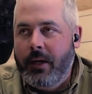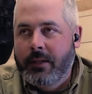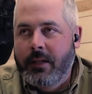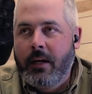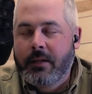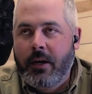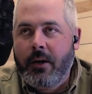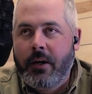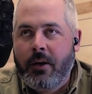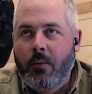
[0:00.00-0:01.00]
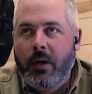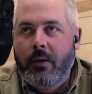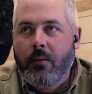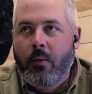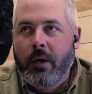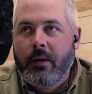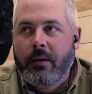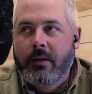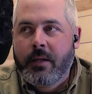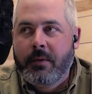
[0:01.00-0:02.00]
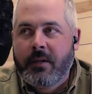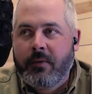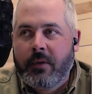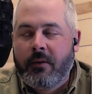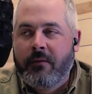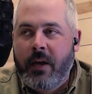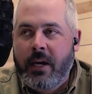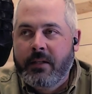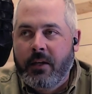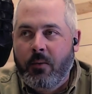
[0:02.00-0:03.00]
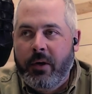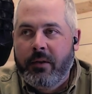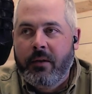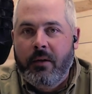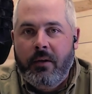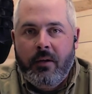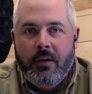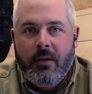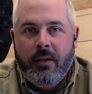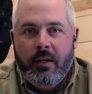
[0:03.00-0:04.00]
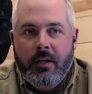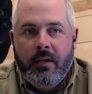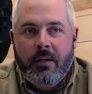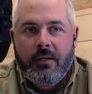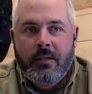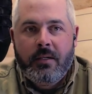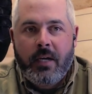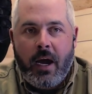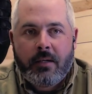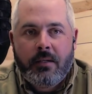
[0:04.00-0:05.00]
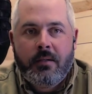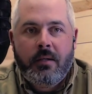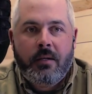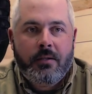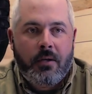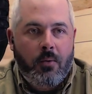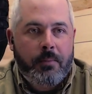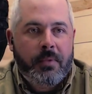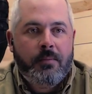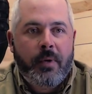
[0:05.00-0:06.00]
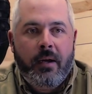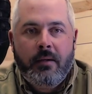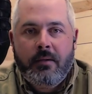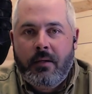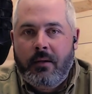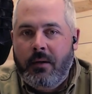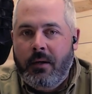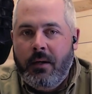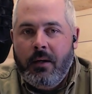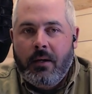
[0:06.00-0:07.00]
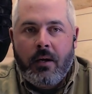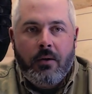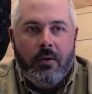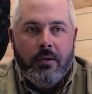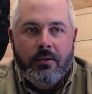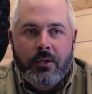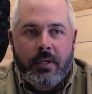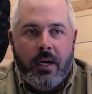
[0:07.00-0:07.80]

It's kind of scary to hear what some of the stuff that they're facing with the taxes and assault weapons bans, and Colorado's just